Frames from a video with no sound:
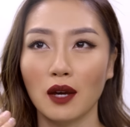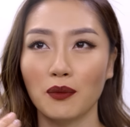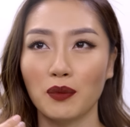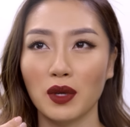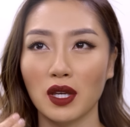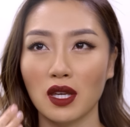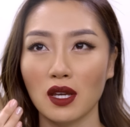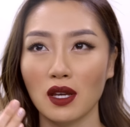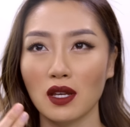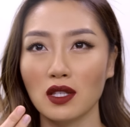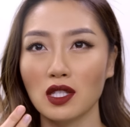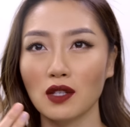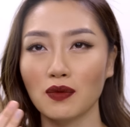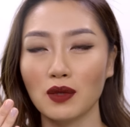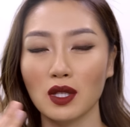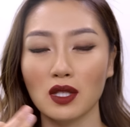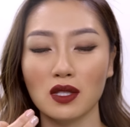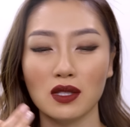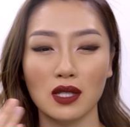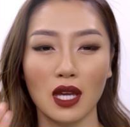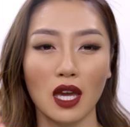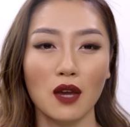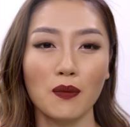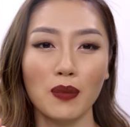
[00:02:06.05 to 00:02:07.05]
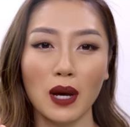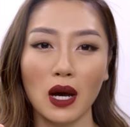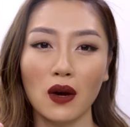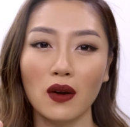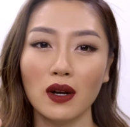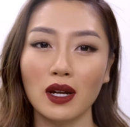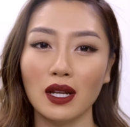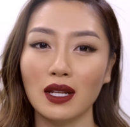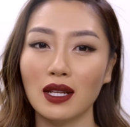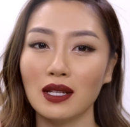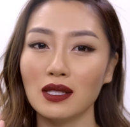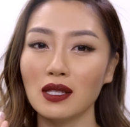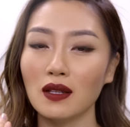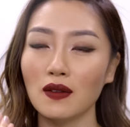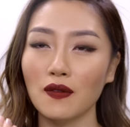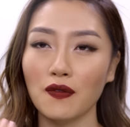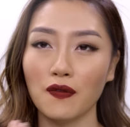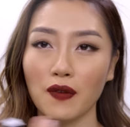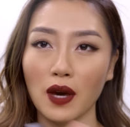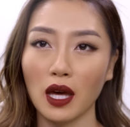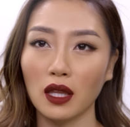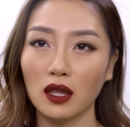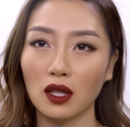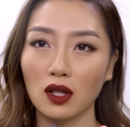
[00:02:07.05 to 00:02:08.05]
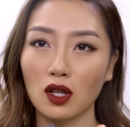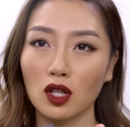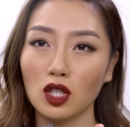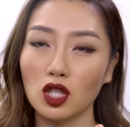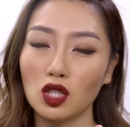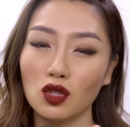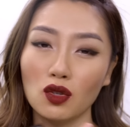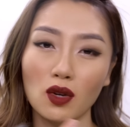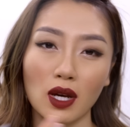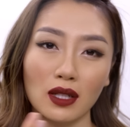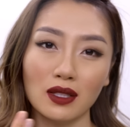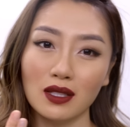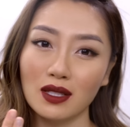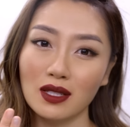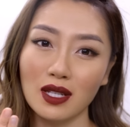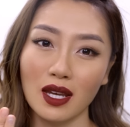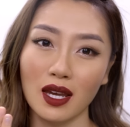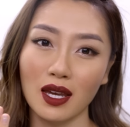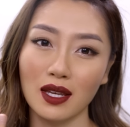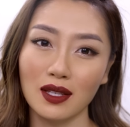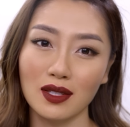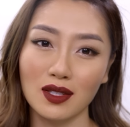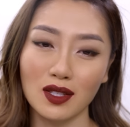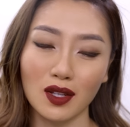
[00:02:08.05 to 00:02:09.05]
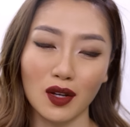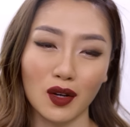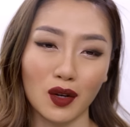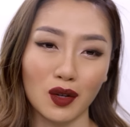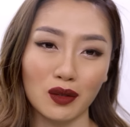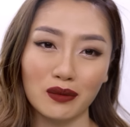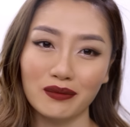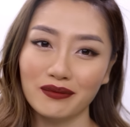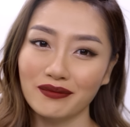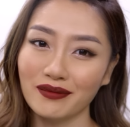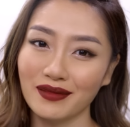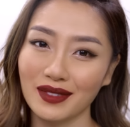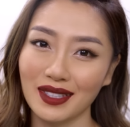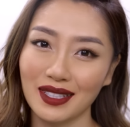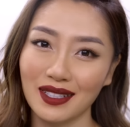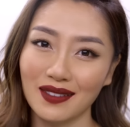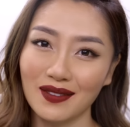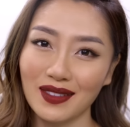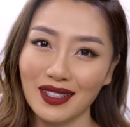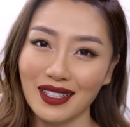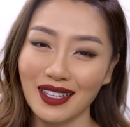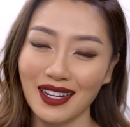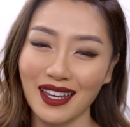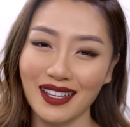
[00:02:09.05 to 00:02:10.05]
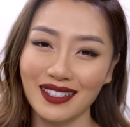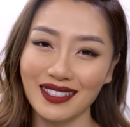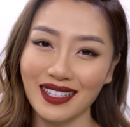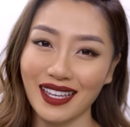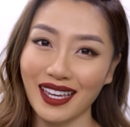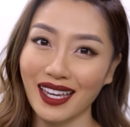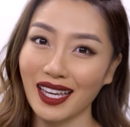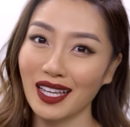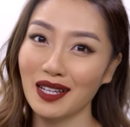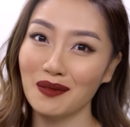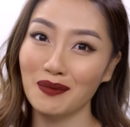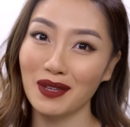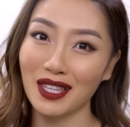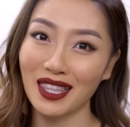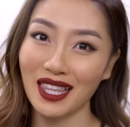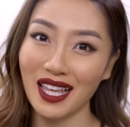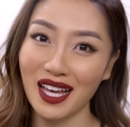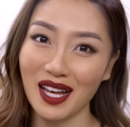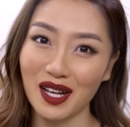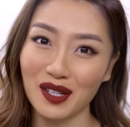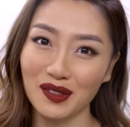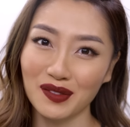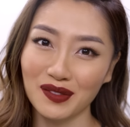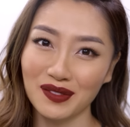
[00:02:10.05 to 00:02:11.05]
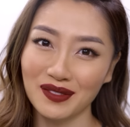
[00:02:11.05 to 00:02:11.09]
because of the staying power it doesn't feather throughout the day so what can I say I'm in love.